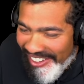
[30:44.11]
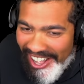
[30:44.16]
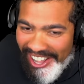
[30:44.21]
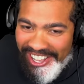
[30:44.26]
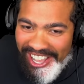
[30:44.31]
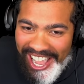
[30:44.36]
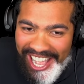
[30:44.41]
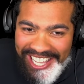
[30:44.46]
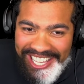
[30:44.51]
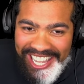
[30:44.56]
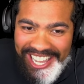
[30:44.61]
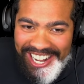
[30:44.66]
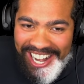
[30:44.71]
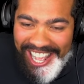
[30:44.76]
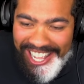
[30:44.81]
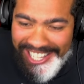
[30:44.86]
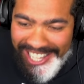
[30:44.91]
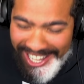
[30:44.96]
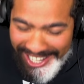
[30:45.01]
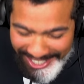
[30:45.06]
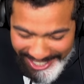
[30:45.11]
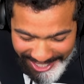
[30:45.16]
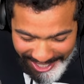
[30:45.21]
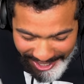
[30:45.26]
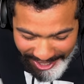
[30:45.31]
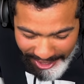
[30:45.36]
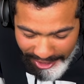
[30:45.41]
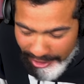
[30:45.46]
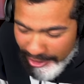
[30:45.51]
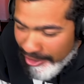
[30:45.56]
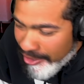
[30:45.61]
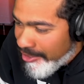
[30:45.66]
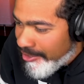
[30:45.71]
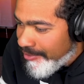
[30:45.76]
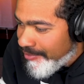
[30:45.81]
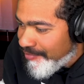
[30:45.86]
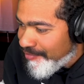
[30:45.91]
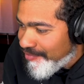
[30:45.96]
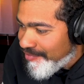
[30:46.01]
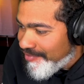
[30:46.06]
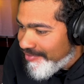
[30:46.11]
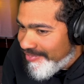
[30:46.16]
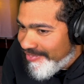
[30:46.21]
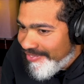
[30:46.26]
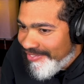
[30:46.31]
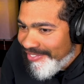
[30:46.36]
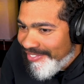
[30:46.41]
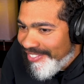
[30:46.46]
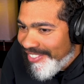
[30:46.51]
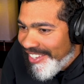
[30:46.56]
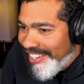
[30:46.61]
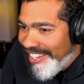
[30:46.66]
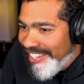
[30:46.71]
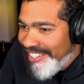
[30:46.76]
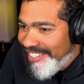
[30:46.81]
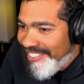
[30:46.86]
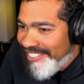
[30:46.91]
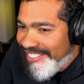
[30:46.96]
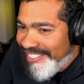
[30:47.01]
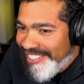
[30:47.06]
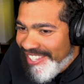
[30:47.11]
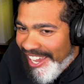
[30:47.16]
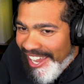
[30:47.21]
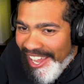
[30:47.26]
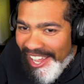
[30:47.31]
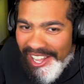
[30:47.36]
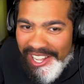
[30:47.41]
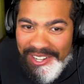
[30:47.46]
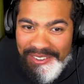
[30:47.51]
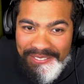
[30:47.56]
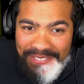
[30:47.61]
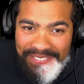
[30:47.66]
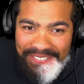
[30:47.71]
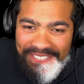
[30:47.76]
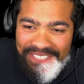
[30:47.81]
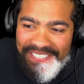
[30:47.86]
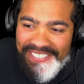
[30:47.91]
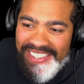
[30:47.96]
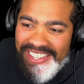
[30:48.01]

Okay, I can't. I can't Does It matter? I got a badge, dude. Does Damn. it matter?